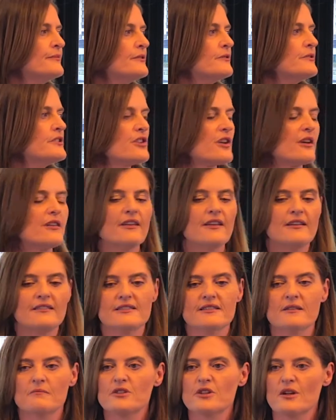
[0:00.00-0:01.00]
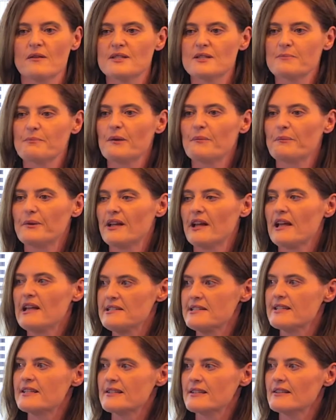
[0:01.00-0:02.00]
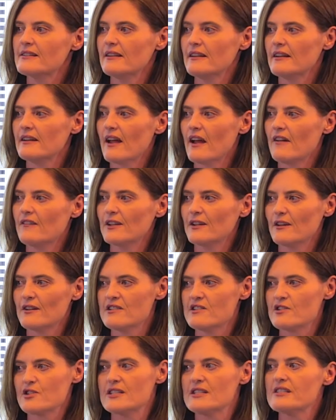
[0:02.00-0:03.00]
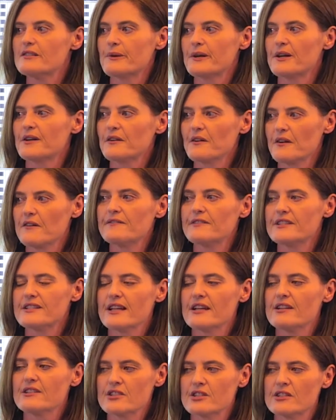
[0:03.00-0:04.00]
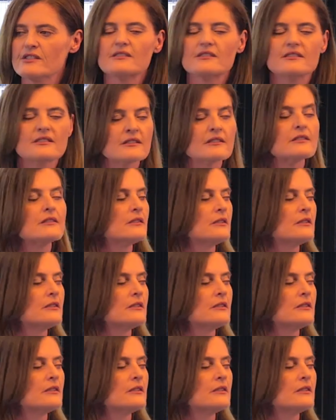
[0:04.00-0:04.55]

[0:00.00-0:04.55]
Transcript: which I think sometimes people are hesitant in having those transparent conversations.